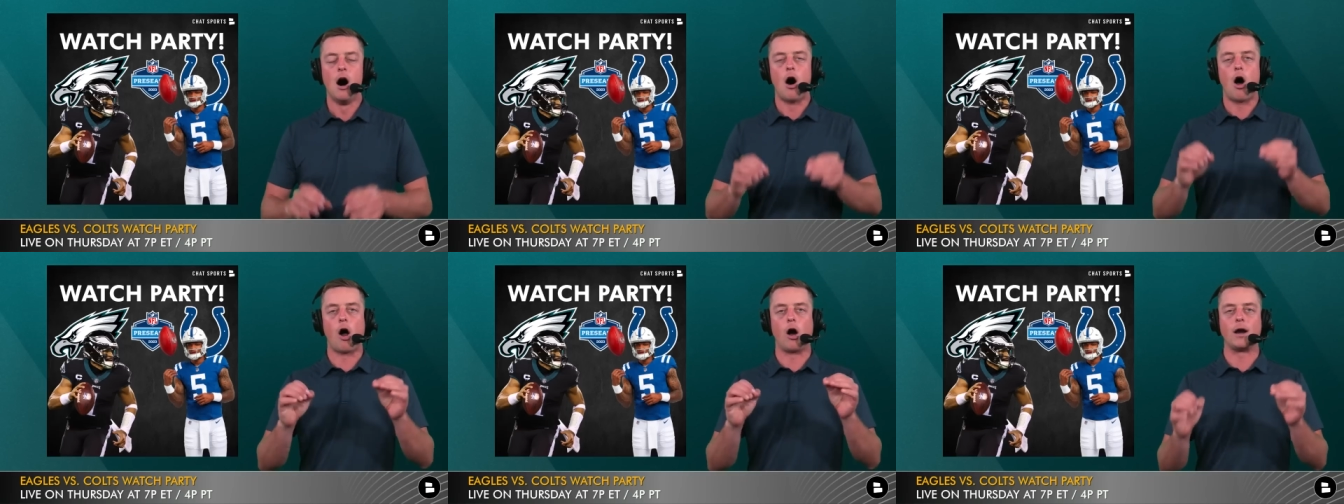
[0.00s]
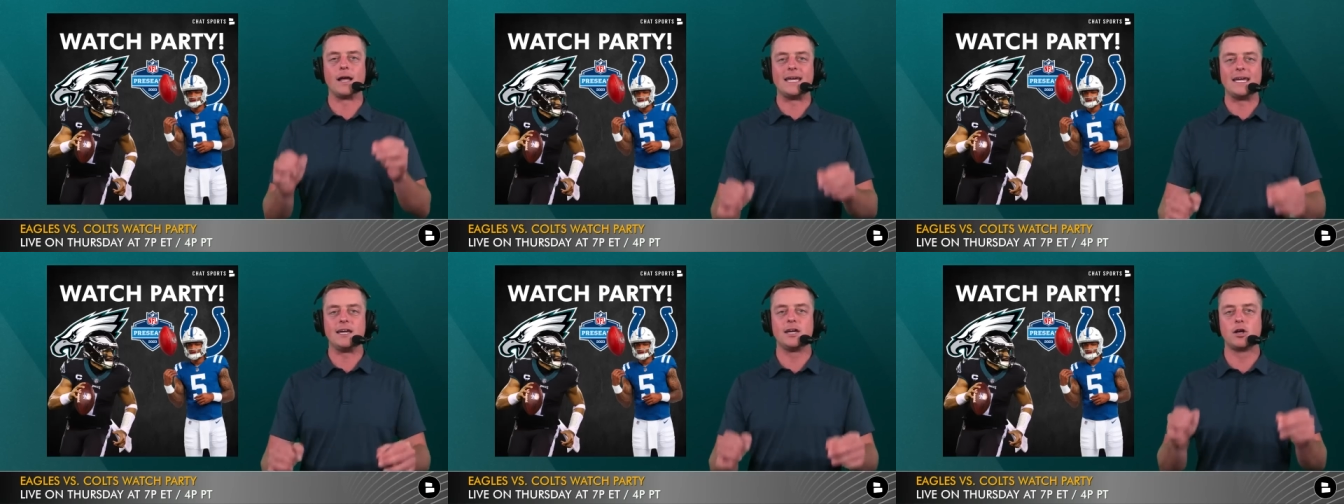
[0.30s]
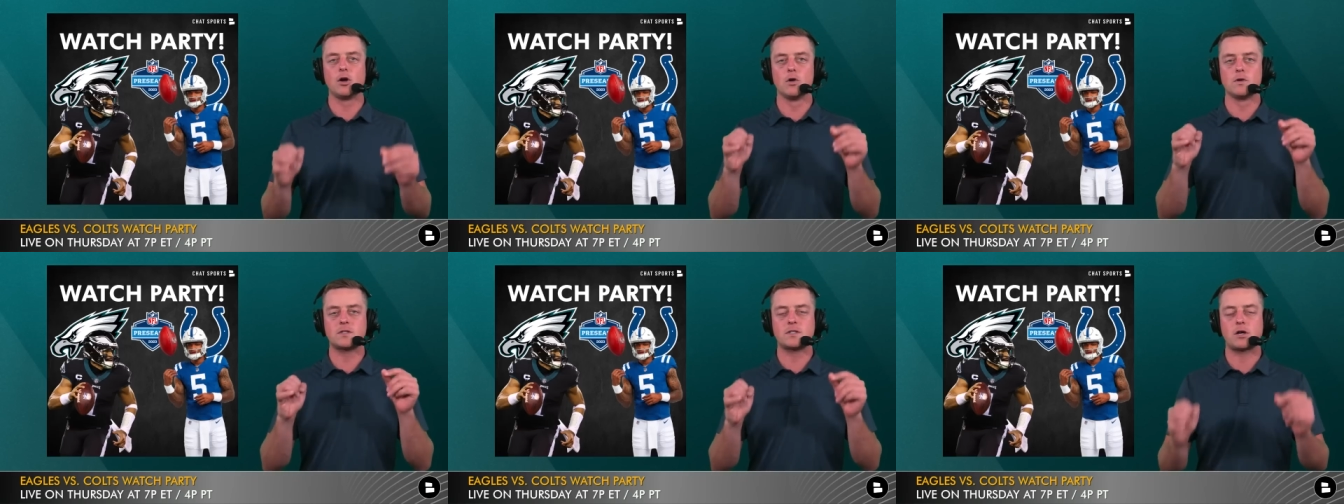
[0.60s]
Our
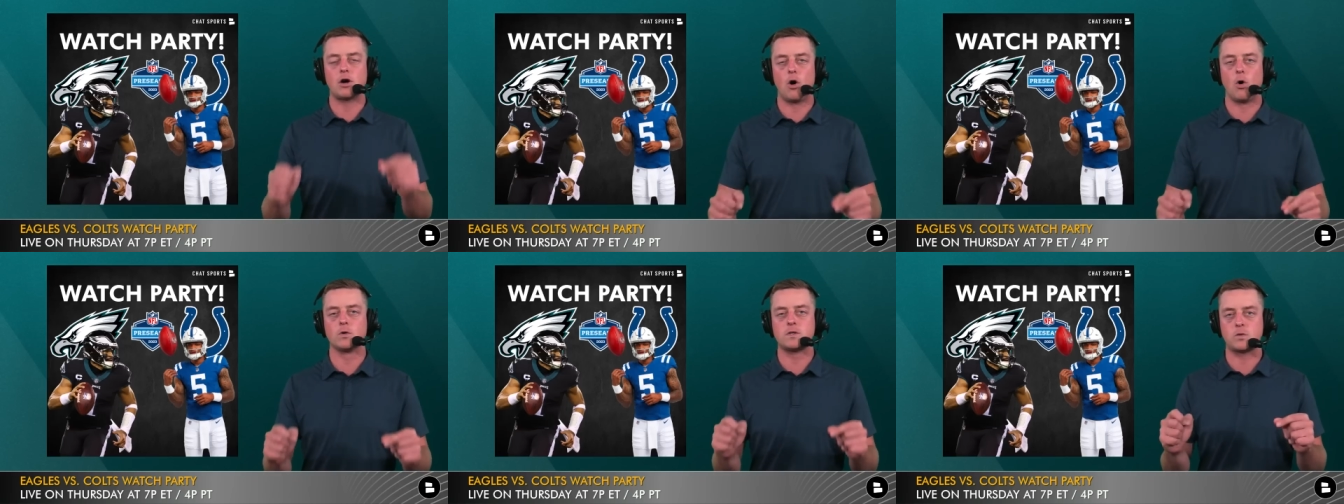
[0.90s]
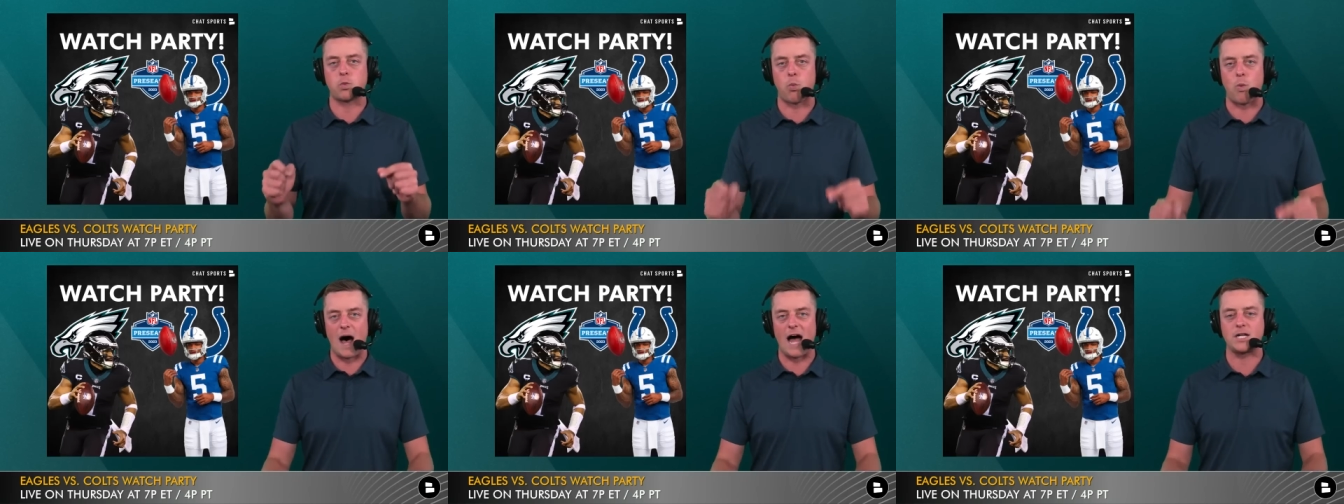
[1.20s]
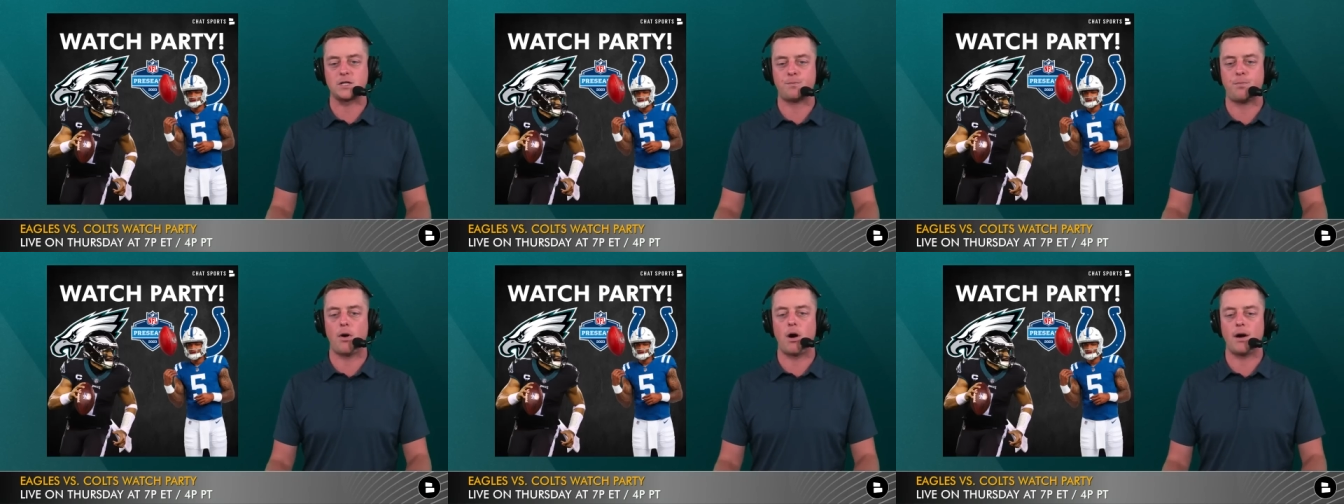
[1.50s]
Eagles Colts
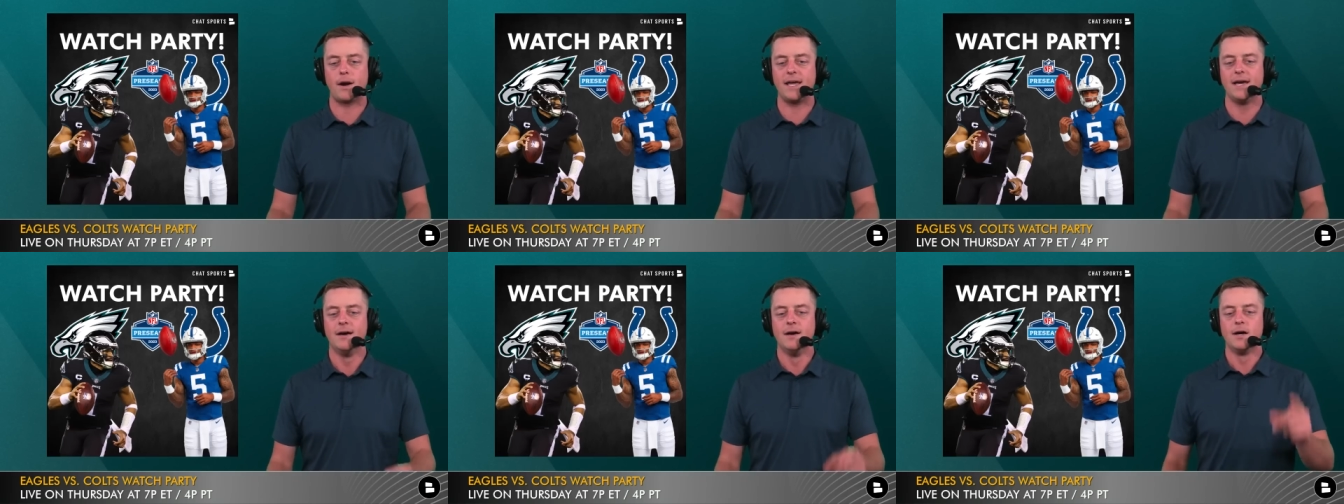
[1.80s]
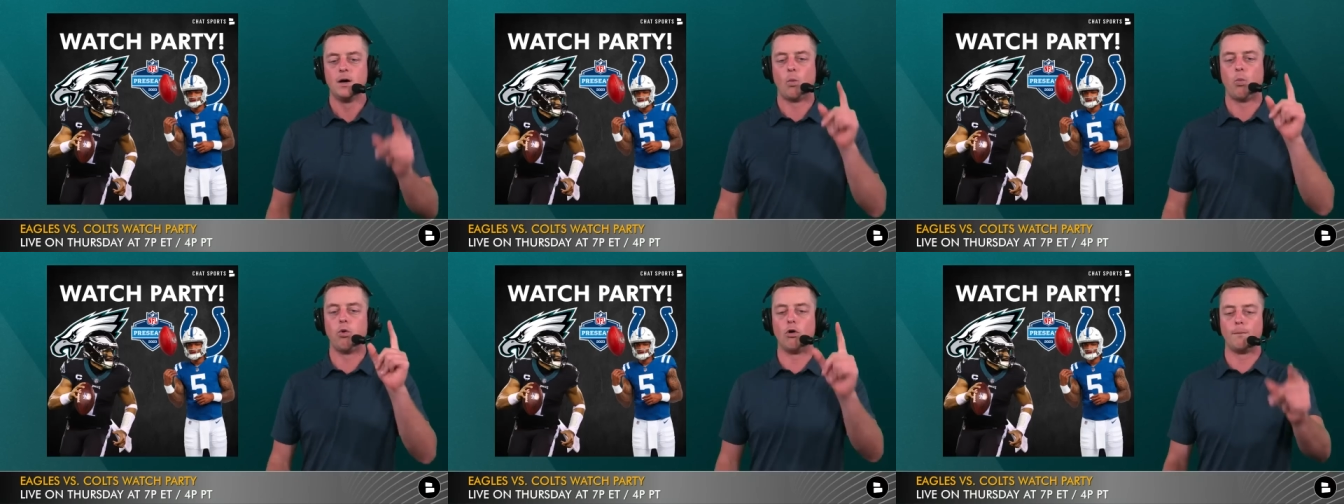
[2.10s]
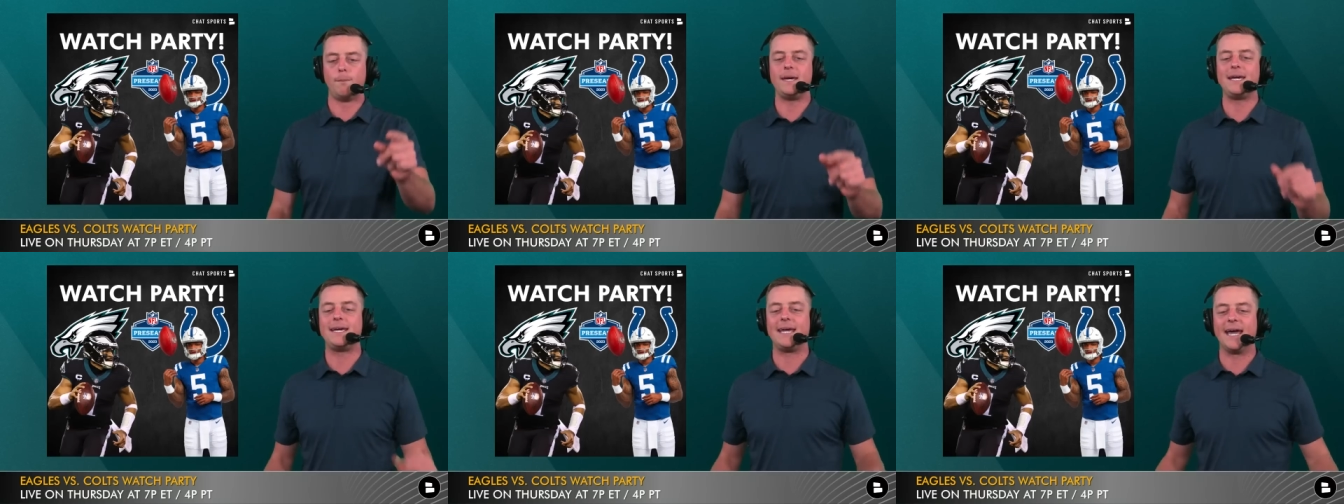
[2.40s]
watch party will
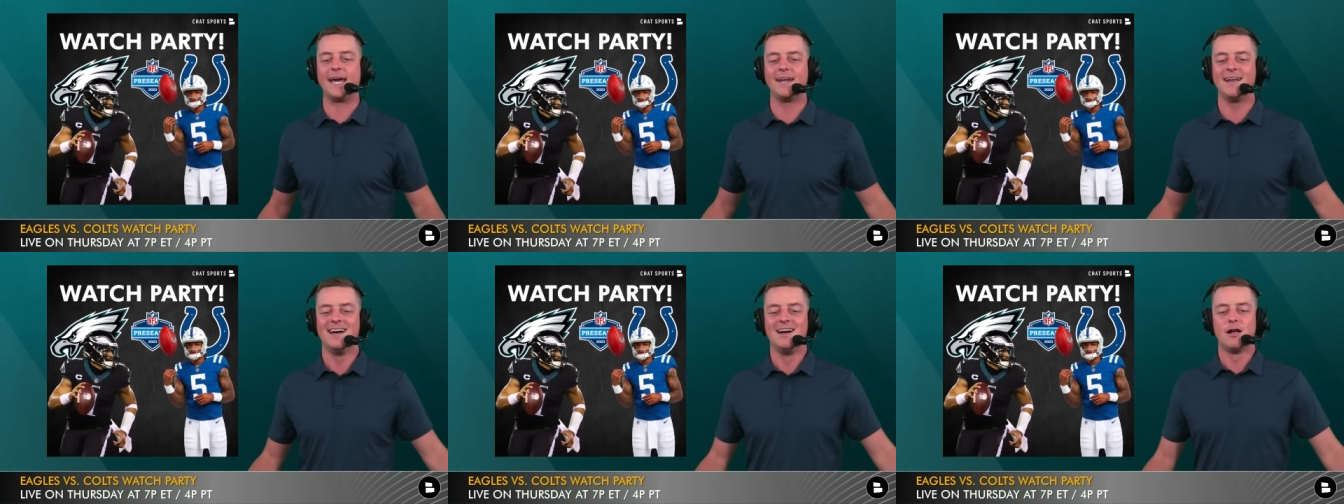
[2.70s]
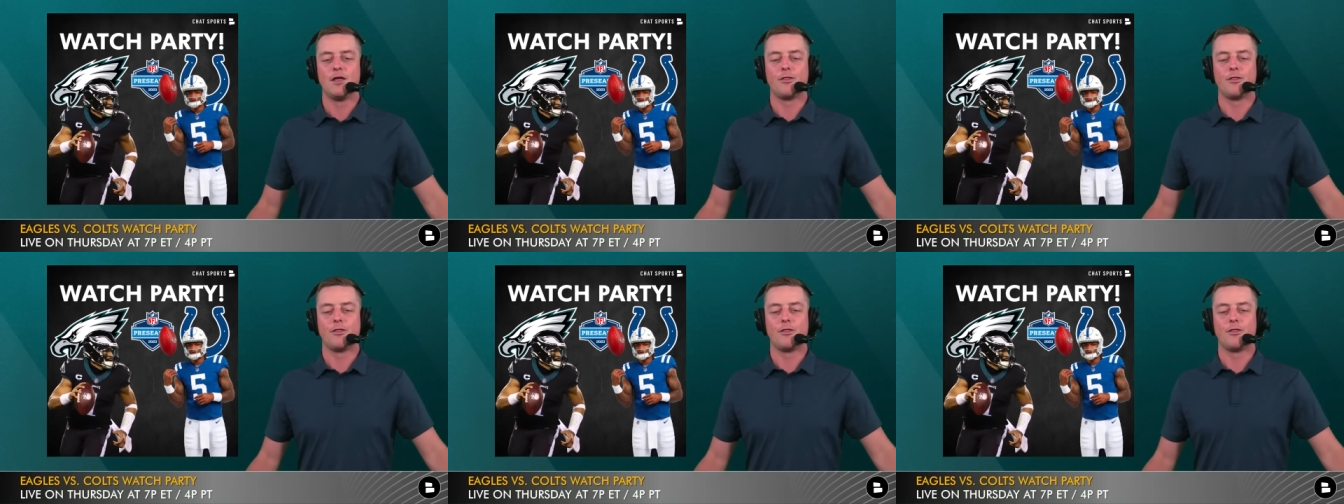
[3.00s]
begin